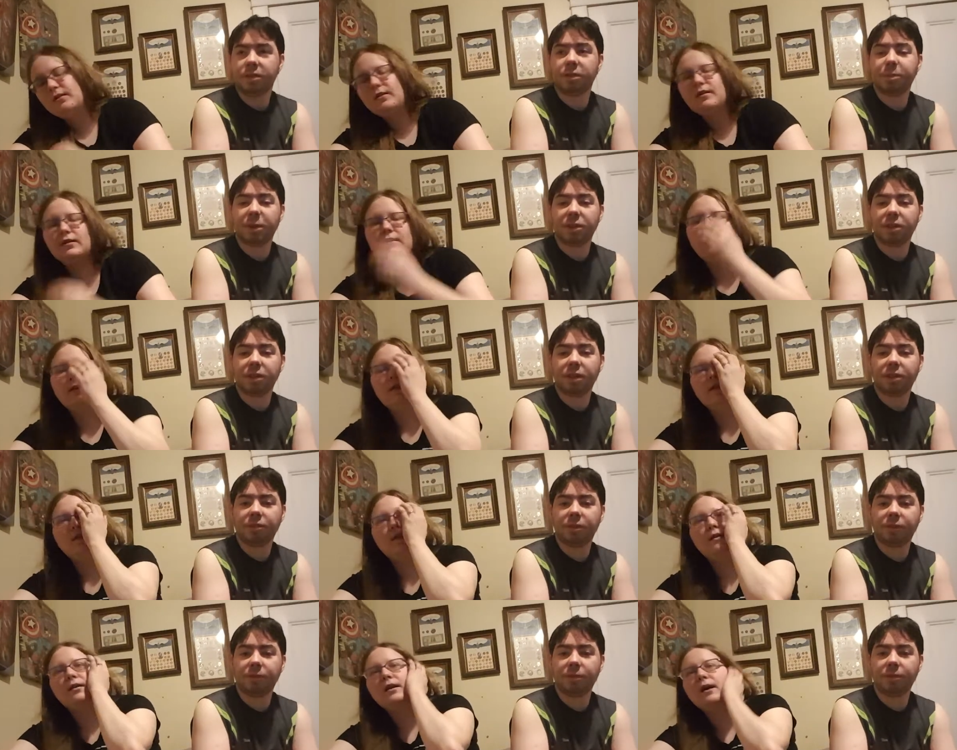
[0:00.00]
Speaker 1: the special guest
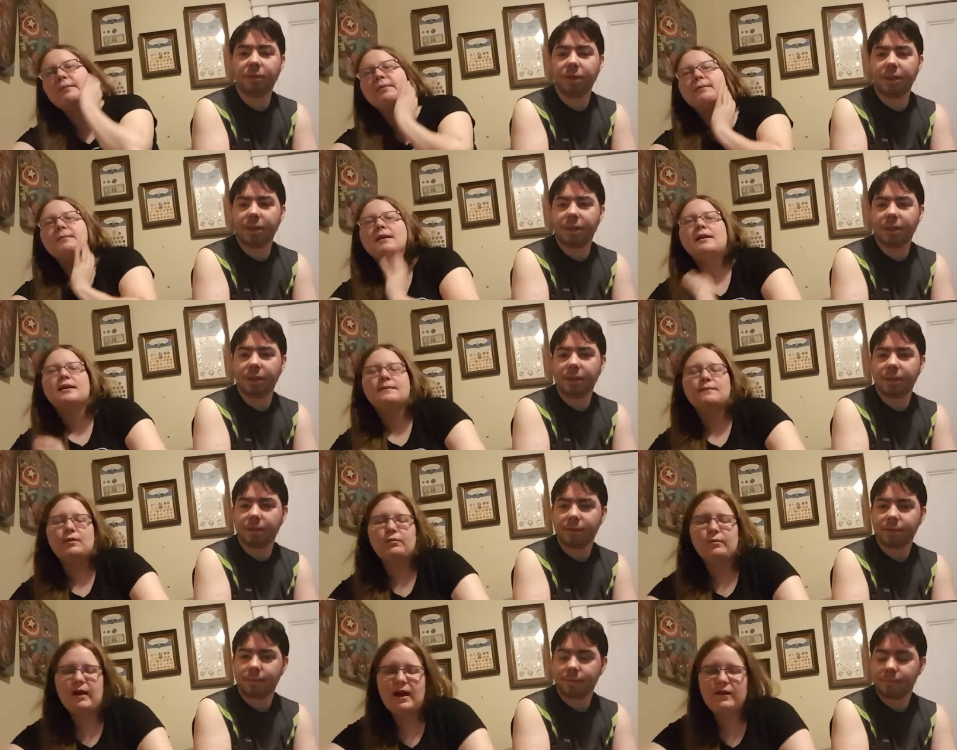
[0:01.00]
Speaker 2: referee. Yep, made him the
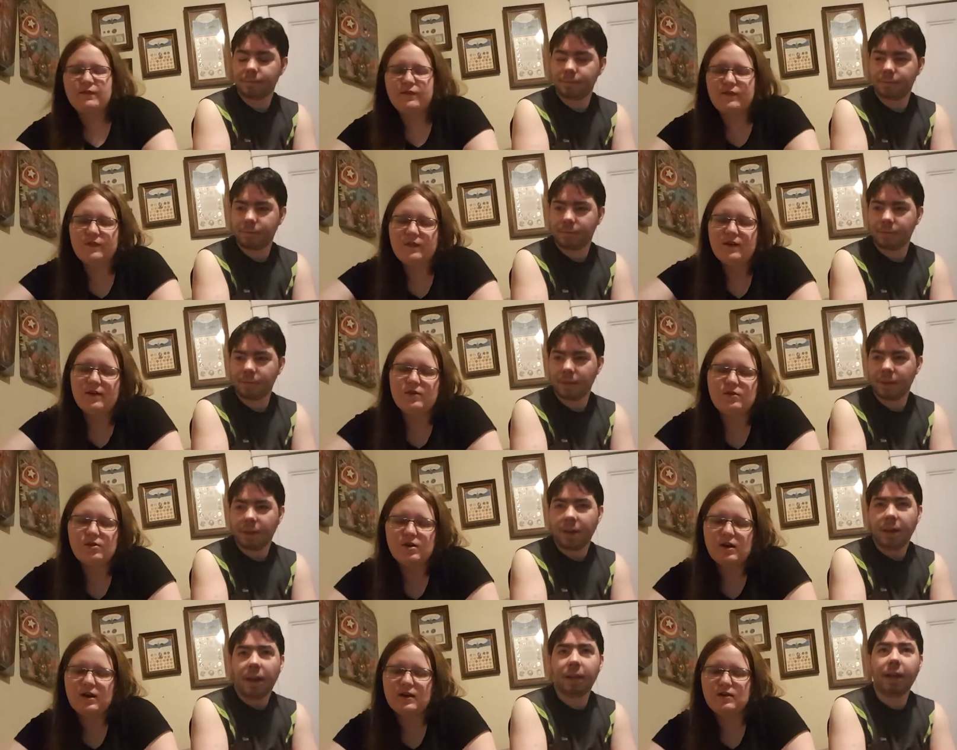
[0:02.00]
ref.
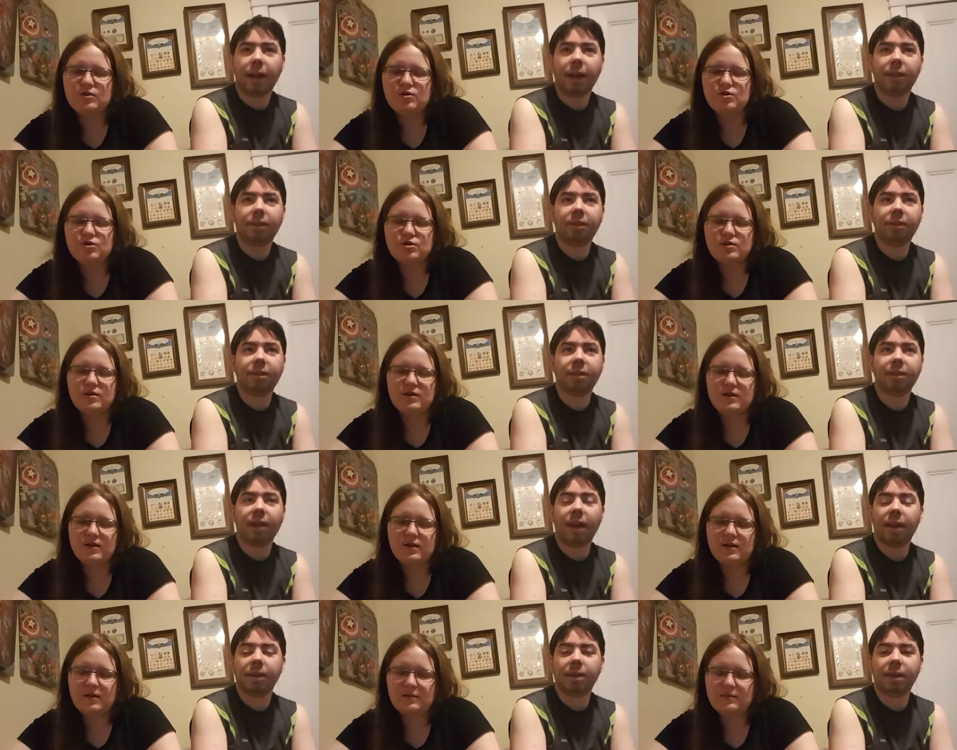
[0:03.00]
Speaker 1: Elias is the
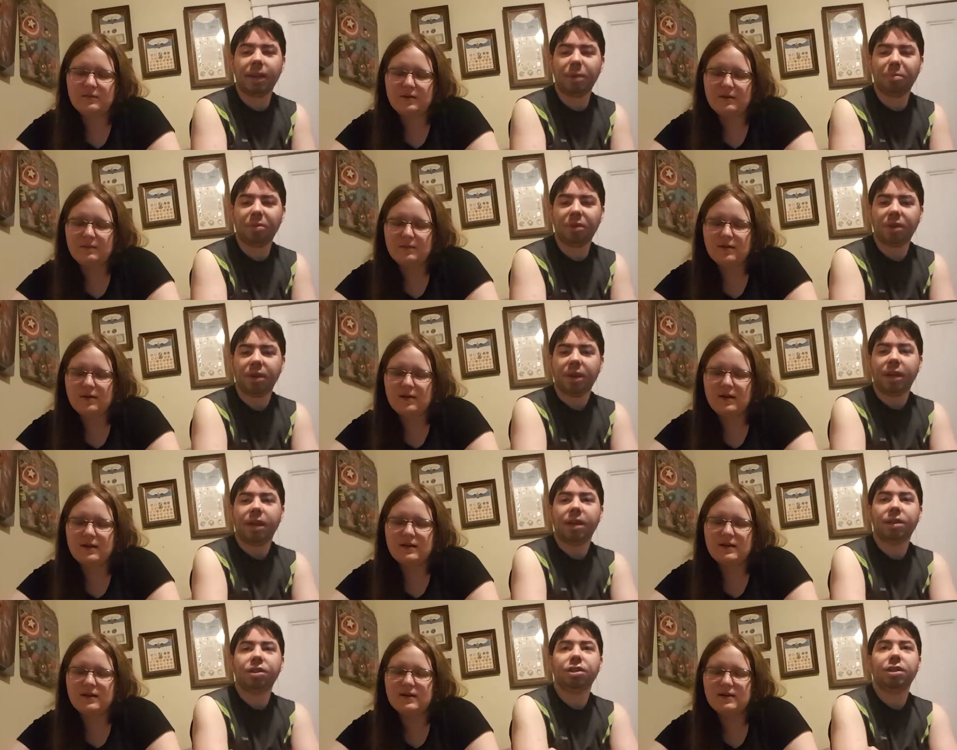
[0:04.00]
timekeeper, and,
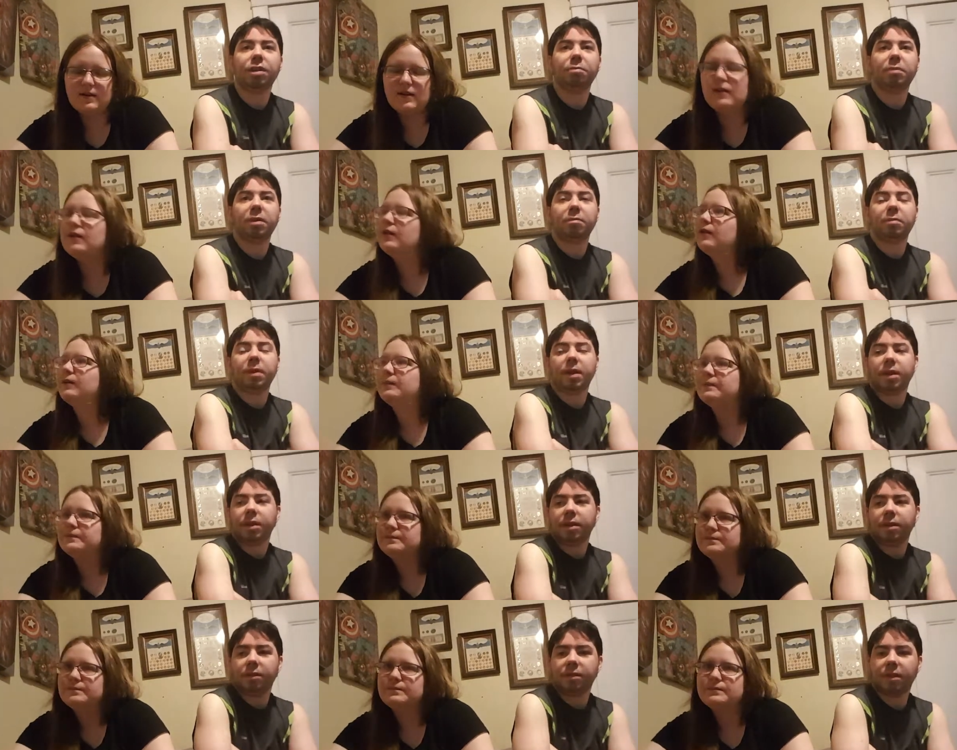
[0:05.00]
and Shane McMahon
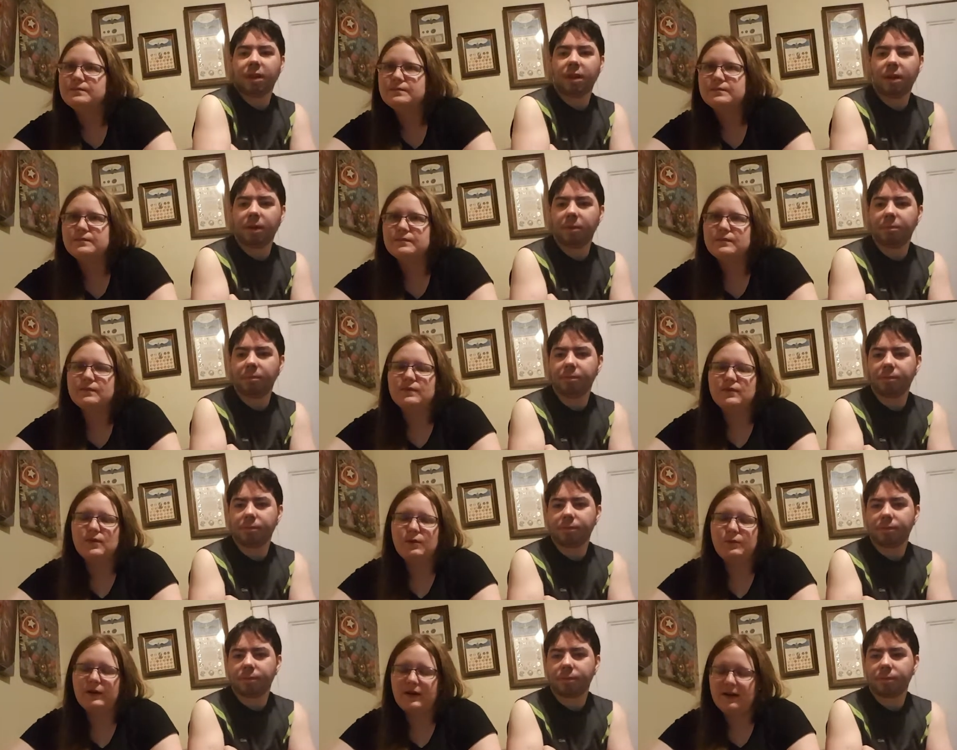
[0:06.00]
is um
Speaker 2: the
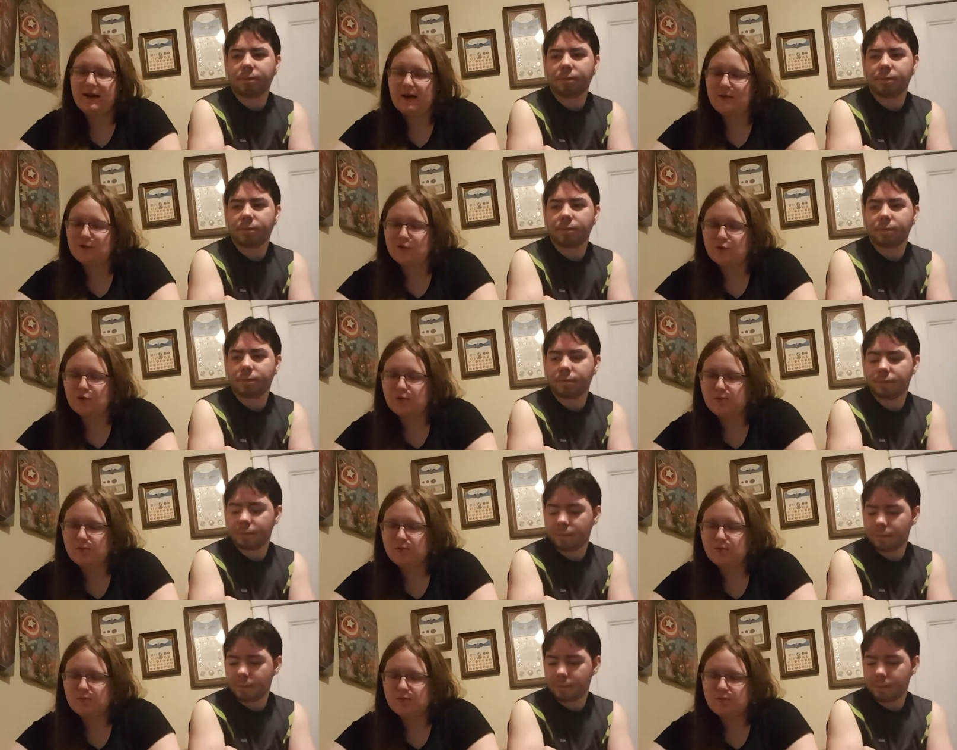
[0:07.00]
ring announcer.
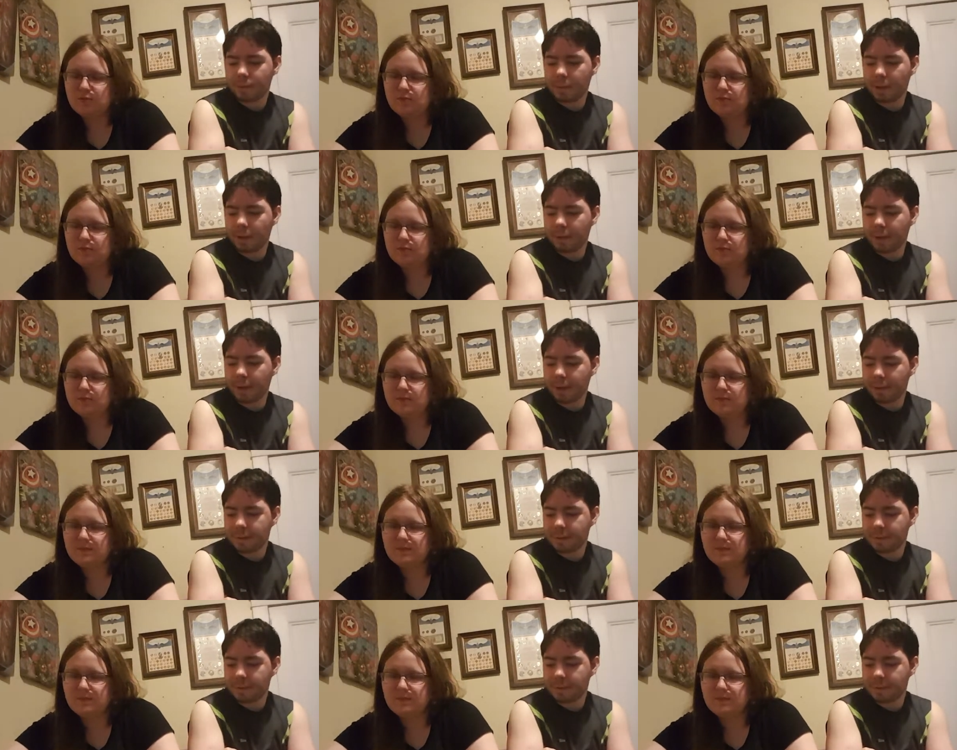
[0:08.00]
Speaker 1: Oh wow!